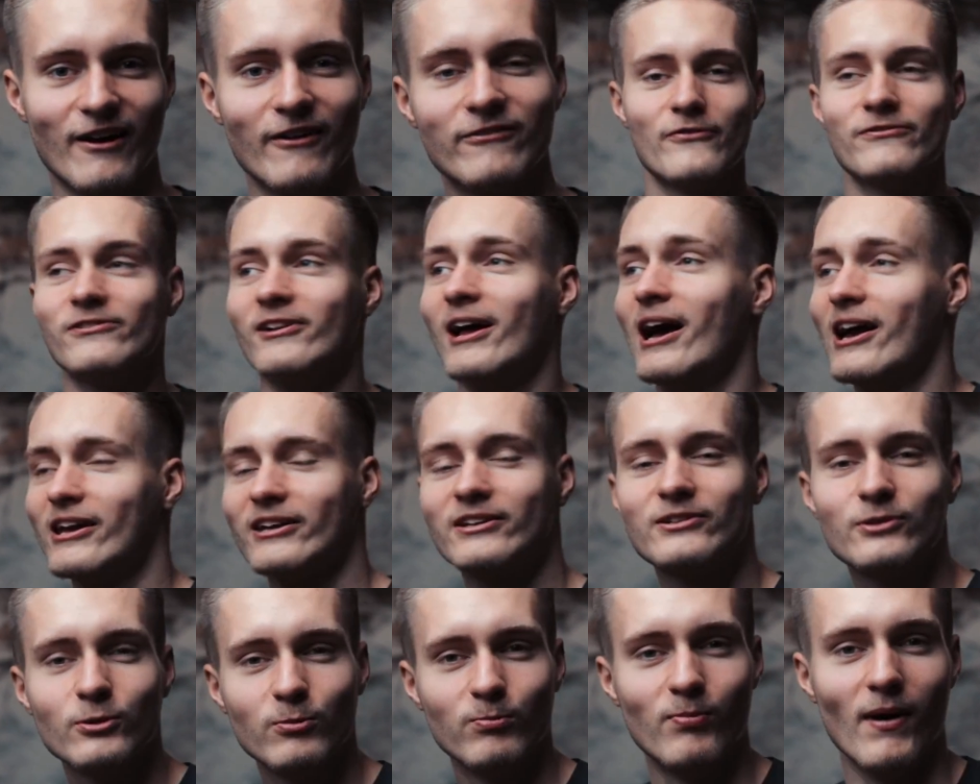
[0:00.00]

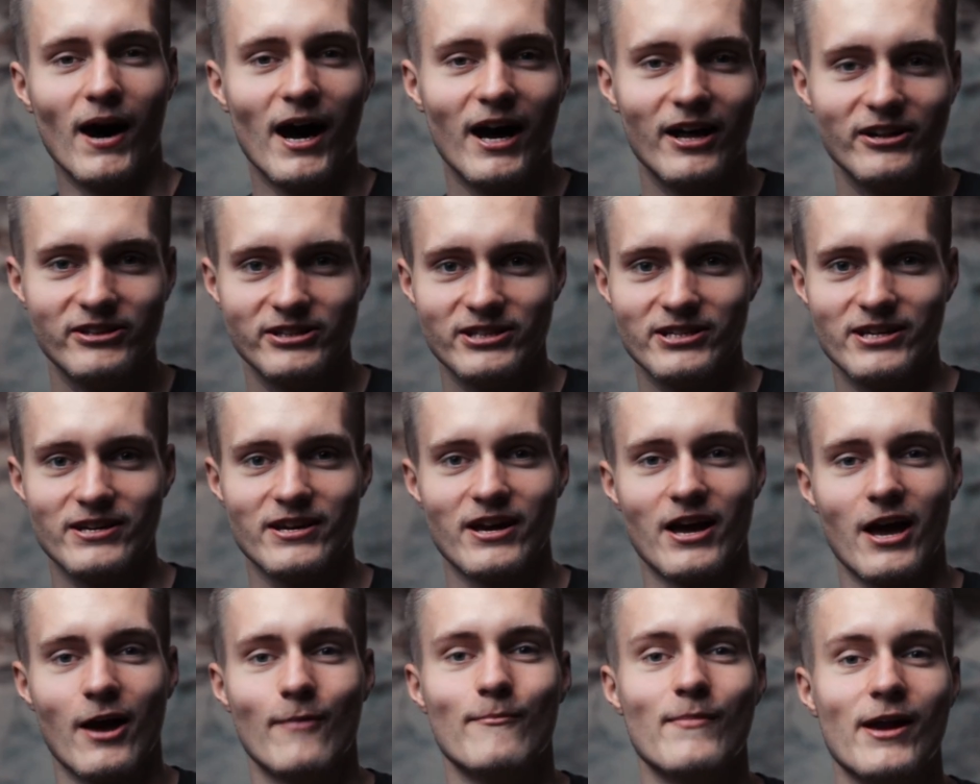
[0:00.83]
Flying to
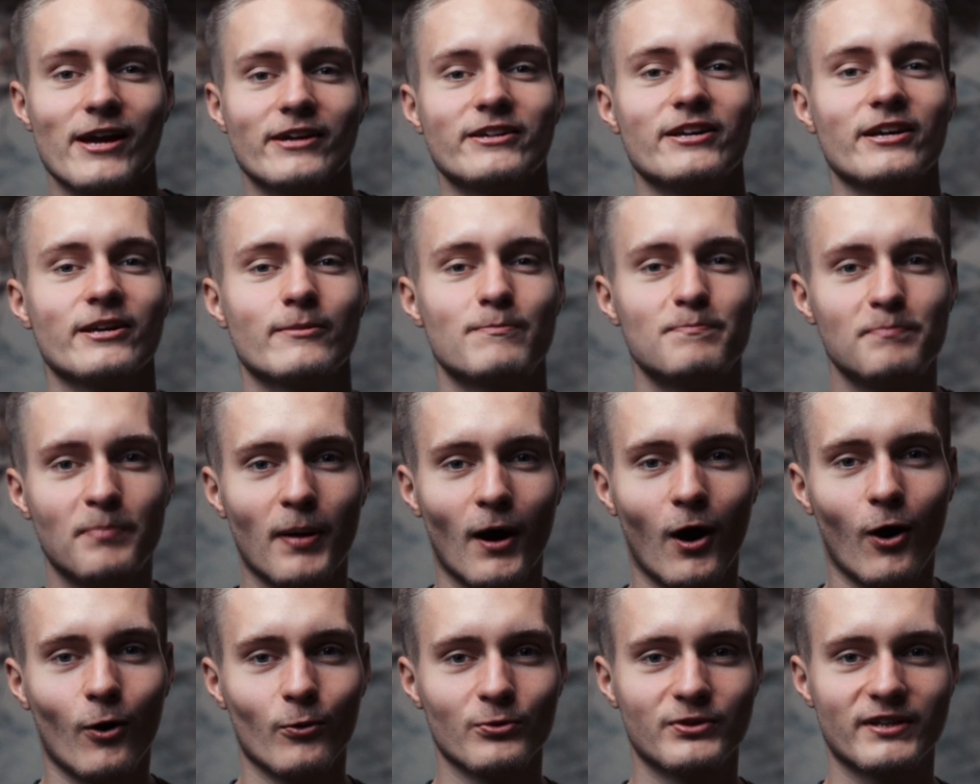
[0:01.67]
Bali, making
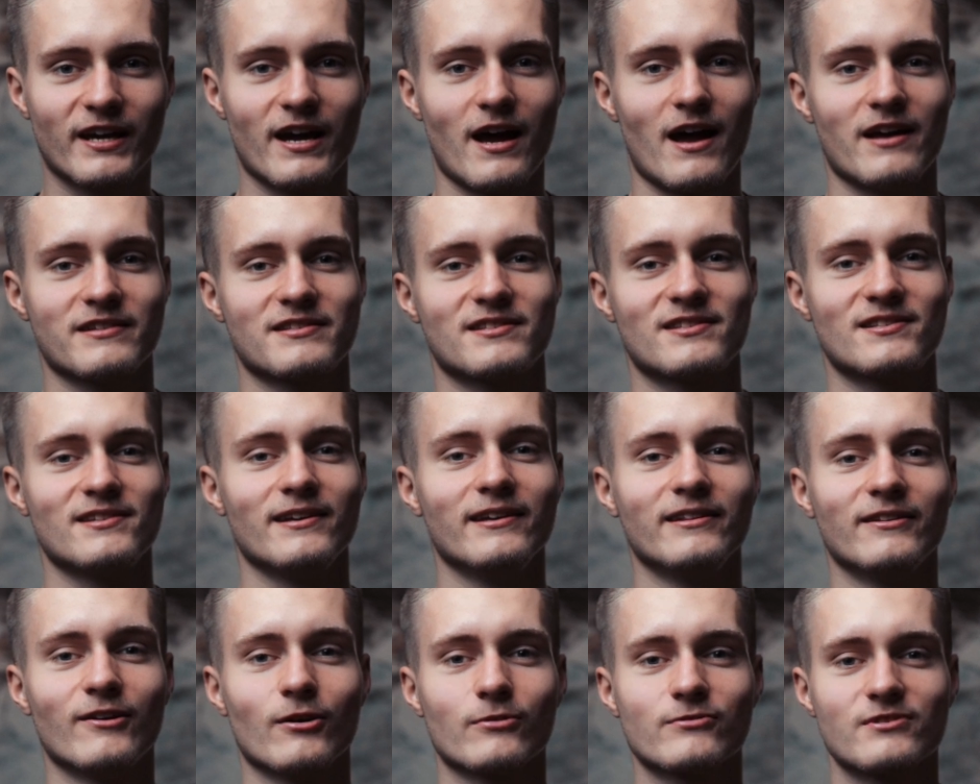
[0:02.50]
podcasts
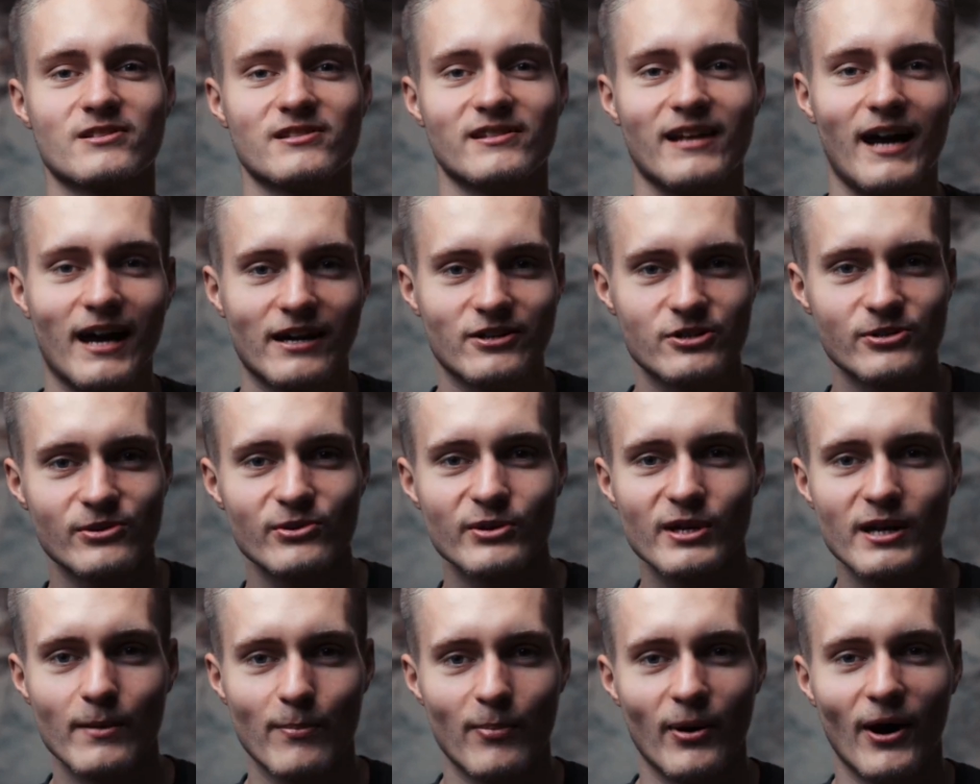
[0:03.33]
in those
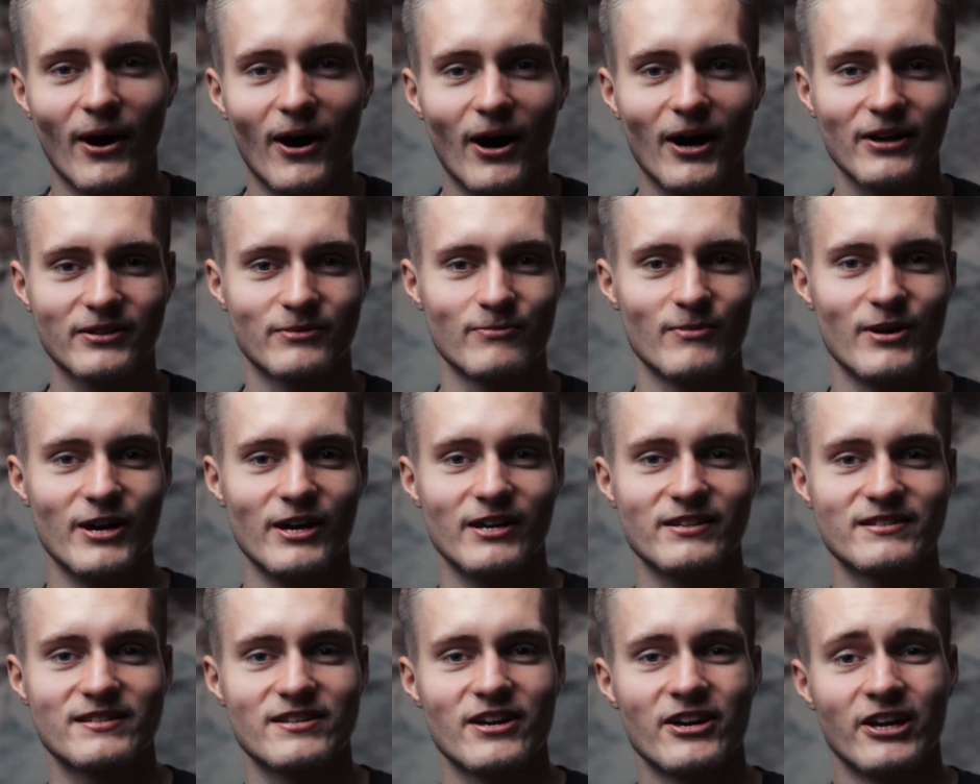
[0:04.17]
luxury
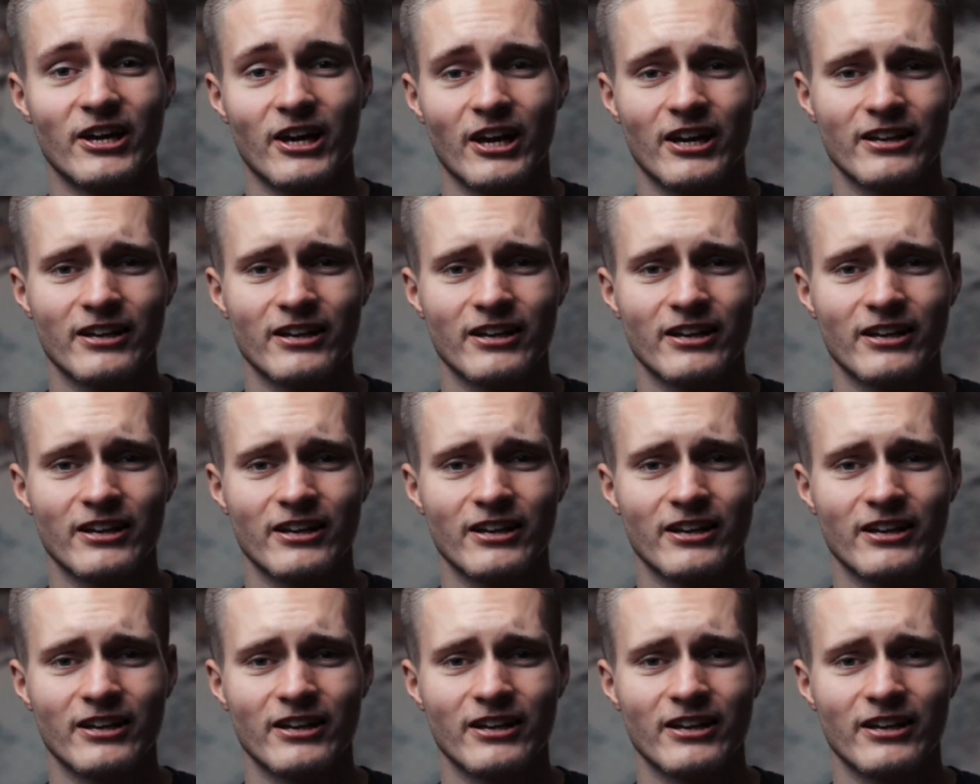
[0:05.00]
apartments,